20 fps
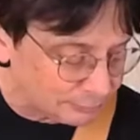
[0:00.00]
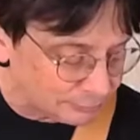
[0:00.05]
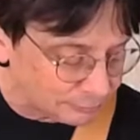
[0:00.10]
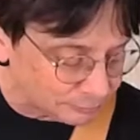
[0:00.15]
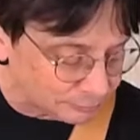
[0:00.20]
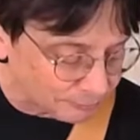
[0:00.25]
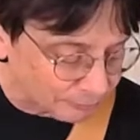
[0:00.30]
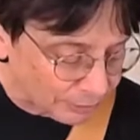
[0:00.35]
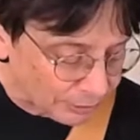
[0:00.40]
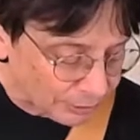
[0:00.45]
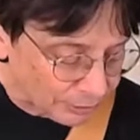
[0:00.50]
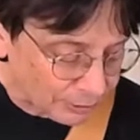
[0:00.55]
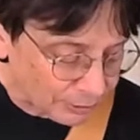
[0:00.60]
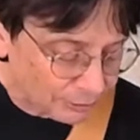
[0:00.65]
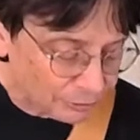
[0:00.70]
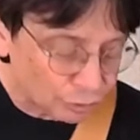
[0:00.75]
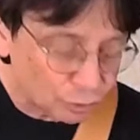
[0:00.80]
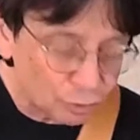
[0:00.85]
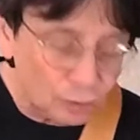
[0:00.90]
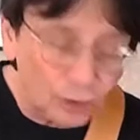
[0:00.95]

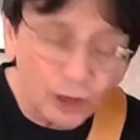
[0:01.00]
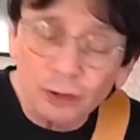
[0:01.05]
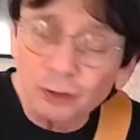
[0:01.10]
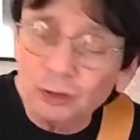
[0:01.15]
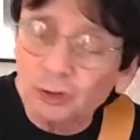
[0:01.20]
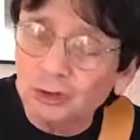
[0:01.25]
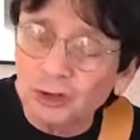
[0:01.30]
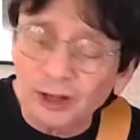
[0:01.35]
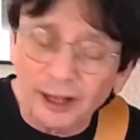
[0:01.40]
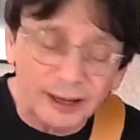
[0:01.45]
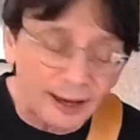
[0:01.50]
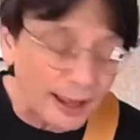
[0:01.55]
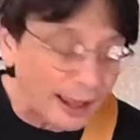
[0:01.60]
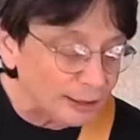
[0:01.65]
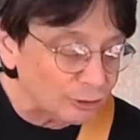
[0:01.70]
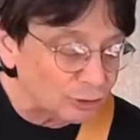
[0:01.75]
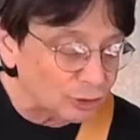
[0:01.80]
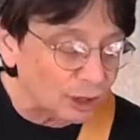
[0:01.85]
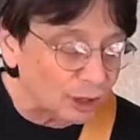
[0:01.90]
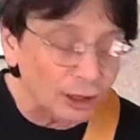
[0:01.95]
The judge said, I
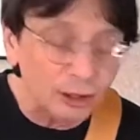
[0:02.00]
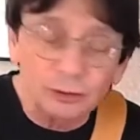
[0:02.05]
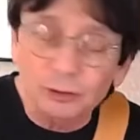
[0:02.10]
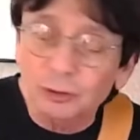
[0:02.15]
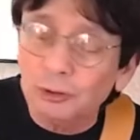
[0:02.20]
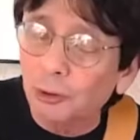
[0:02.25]
done